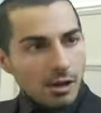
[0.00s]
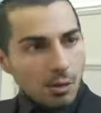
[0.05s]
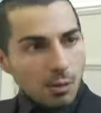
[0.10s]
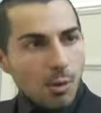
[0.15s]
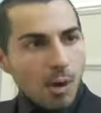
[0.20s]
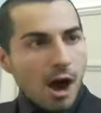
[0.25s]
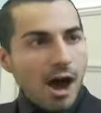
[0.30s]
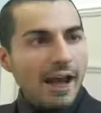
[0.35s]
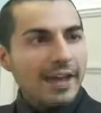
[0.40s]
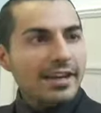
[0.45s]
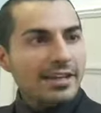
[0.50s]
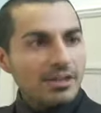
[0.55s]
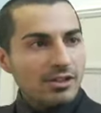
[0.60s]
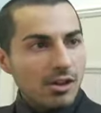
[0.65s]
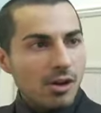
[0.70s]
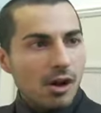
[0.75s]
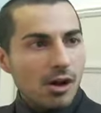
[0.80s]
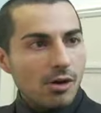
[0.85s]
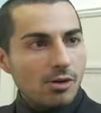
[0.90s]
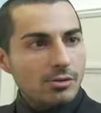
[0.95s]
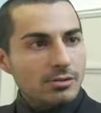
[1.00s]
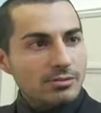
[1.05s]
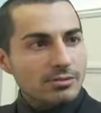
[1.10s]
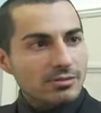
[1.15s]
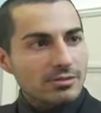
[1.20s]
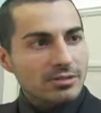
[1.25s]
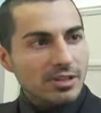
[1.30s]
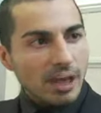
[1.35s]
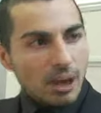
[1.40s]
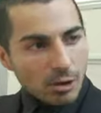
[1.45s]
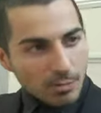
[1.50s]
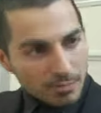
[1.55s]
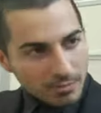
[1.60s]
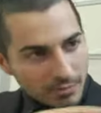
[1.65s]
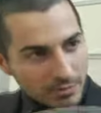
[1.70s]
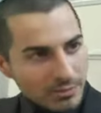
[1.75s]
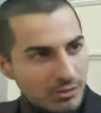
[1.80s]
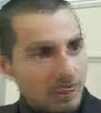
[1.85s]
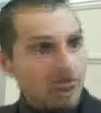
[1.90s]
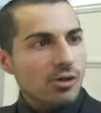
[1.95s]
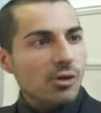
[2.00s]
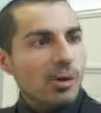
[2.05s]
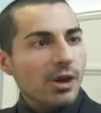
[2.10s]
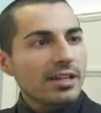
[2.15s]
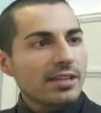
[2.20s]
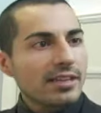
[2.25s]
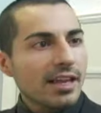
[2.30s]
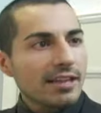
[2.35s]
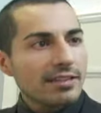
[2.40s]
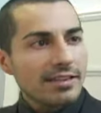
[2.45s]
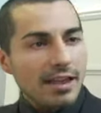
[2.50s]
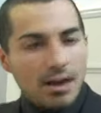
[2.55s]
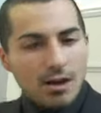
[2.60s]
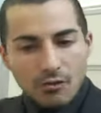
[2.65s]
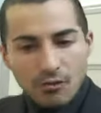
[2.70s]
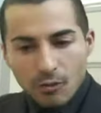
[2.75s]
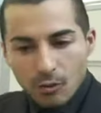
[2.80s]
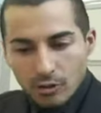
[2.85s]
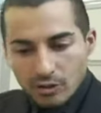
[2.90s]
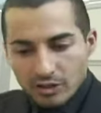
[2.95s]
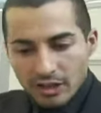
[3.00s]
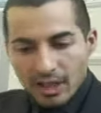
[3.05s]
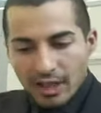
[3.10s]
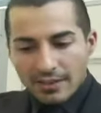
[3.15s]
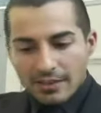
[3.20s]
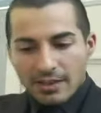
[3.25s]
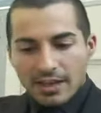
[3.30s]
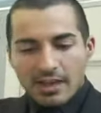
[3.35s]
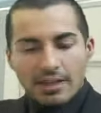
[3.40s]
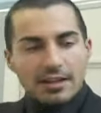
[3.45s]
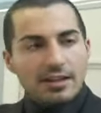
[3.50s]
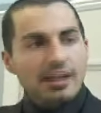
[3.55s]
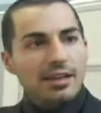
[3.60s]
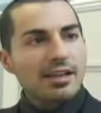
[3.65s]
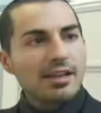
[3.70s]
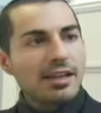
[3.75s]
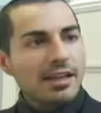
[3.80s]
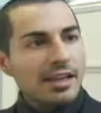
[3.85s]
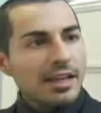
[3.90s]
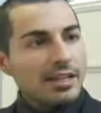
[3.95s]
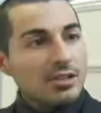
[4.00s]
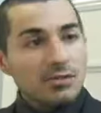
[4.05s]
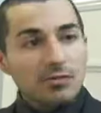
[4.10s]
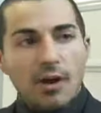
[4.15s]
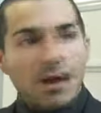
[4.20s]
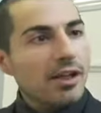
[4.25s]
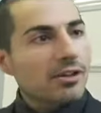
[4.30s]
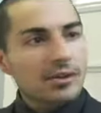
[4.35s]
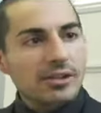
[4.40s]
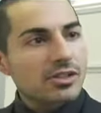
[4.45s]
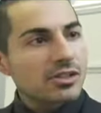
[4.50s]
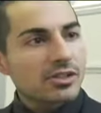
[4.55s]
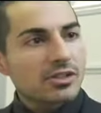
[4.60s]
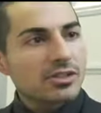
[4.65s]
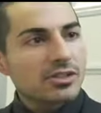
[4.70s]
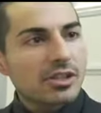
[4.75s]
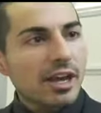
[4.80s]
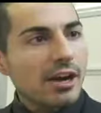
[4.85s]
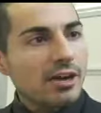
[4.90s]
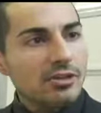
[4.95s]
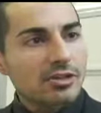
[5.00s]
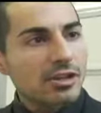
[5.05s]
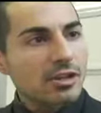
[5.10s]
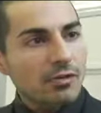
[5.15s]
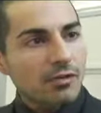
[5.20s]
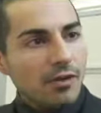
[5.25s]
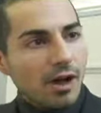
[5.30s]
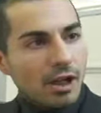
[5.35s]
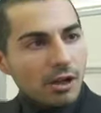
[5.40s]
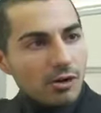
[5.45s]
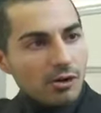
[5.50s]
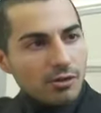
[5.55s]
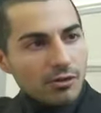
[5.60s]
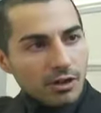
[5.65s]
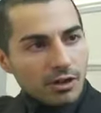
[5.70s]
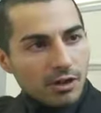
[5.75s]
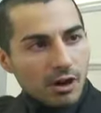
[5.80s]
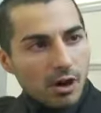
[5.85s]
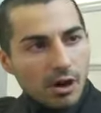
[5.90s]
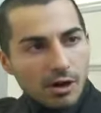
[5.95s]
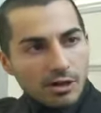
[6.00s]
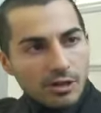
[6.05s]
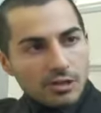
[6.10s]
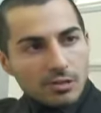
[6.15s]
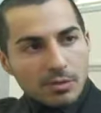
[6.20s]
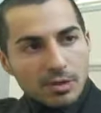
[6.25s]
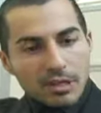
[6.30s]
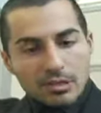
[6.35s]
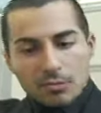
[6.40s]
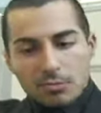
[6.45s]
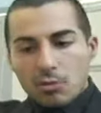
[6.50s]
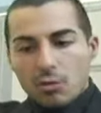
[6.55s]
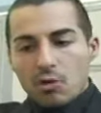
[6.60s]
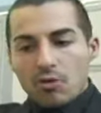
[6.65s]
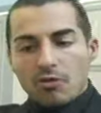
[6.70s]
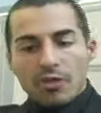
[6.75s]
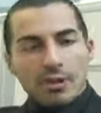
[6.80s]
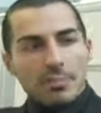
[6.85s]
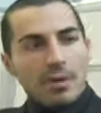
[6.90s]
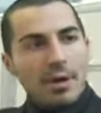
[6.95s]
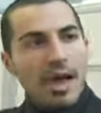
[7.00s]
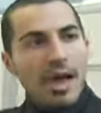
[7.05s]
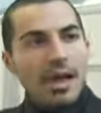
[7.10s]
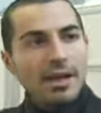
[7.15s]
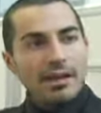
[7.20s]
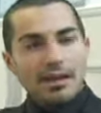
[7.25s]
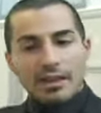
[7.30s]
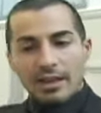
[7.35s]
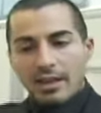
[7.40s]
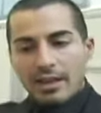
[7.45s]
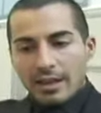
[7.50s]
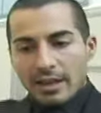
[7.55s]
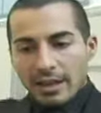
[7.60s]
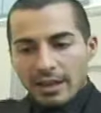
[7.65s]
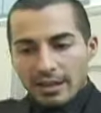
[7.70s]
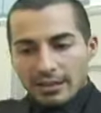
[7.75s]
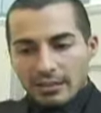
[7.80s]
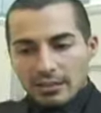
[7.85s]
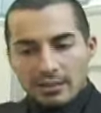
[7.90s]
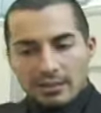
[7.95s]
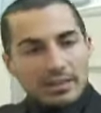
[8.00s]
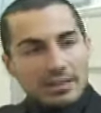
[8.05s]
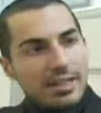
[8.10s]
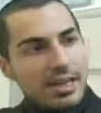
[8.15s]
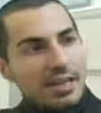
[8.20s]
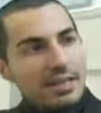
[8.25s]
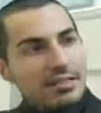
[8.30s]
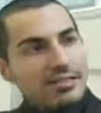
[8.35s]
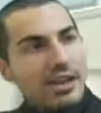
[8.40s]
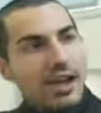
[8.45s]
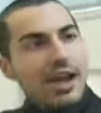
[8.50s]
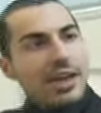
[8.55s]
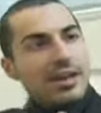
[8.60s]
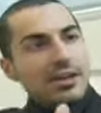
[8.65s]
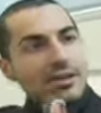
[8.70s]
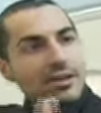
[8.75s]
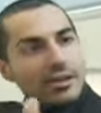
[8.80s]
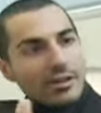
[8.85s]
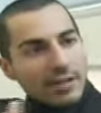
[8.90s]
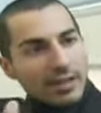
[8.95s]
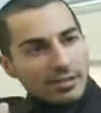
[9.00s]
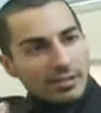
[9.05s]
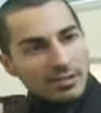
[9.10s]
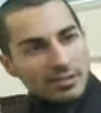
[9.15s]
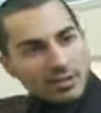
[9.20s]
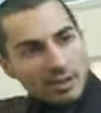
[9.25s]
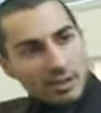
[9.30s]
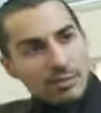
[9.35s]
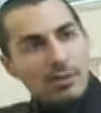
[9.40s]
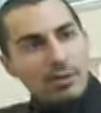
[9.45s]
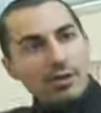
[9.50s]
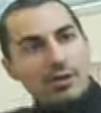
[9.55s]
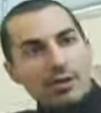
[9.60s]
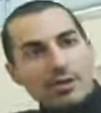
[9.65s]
wide and low to help create that downforce, and then it's following just as air is going to follow over the car. It's moving back. It's getting tighter and slimmer.